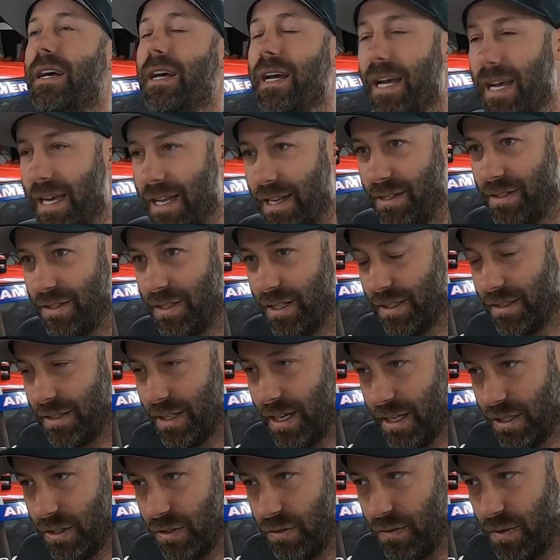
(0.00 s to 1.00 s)
86
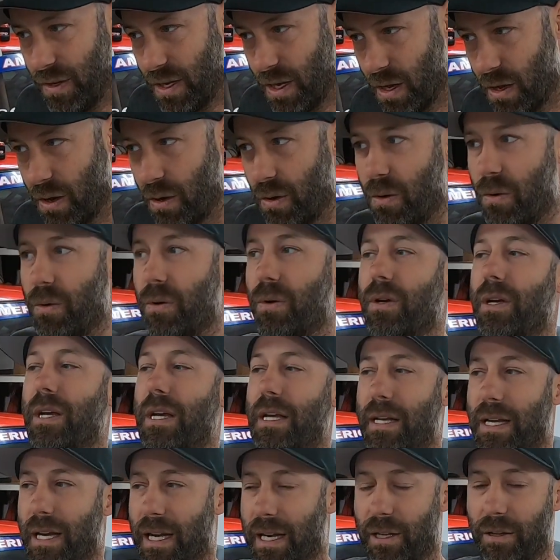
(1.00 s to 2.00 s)
SVO,
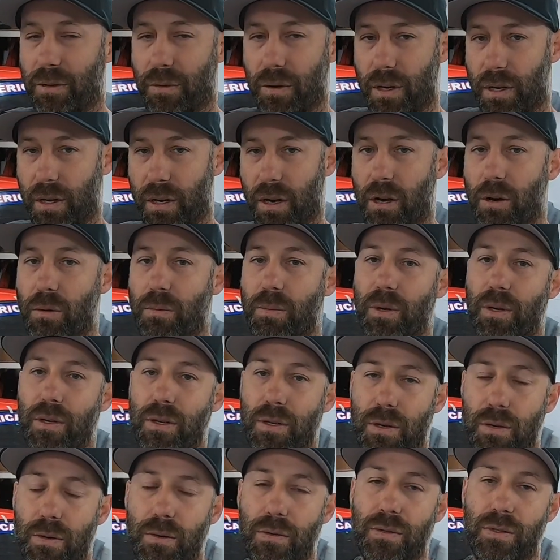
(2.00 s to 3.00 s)
and 93 Cobra
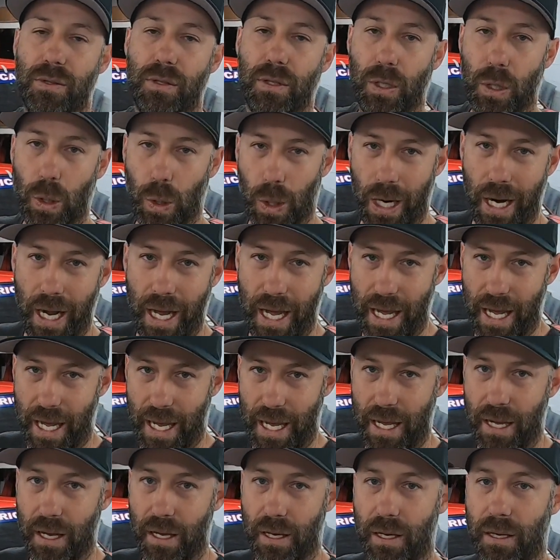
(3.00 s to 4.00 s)
use the
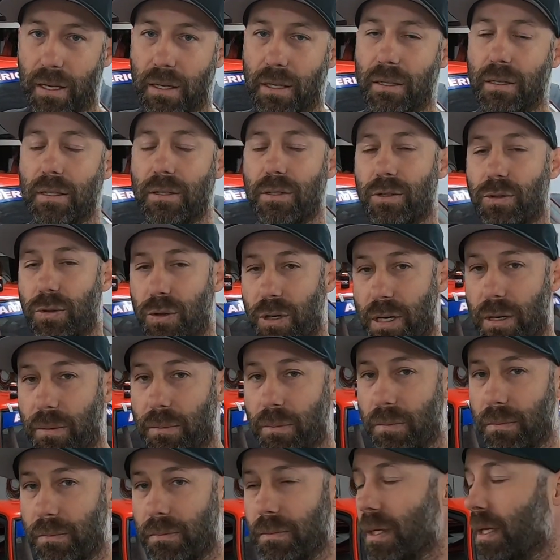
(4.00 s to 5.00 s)
gray
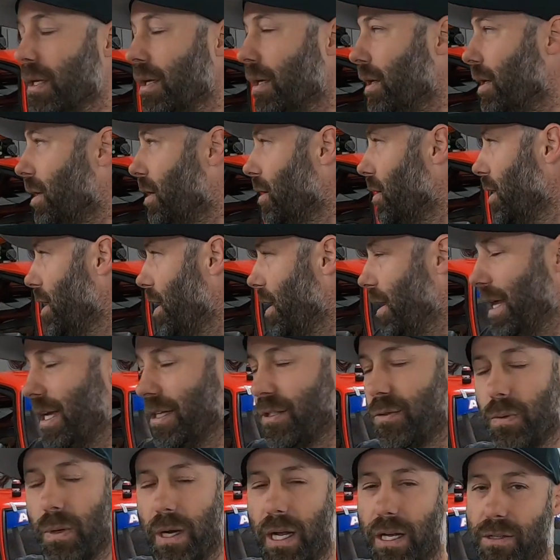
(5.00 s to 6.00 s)
trim, and
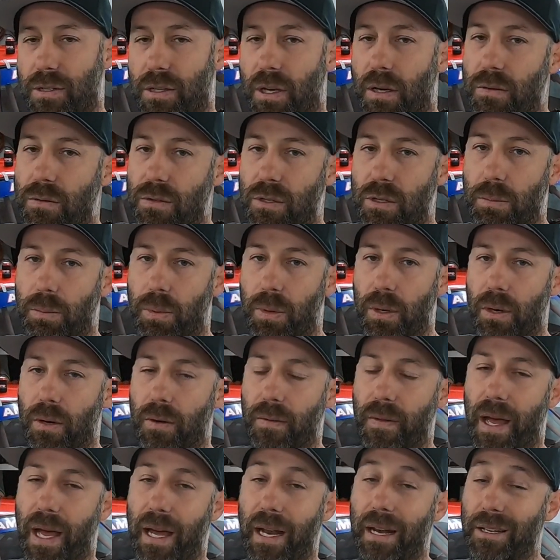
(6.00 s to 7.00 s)
that's what I chose to put
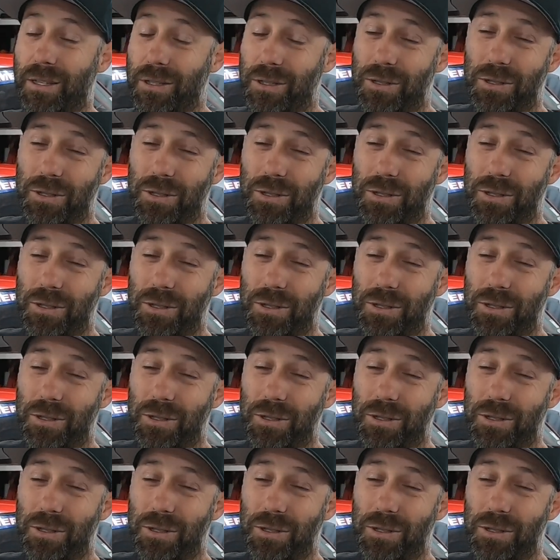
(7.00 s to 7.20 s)
on that. That's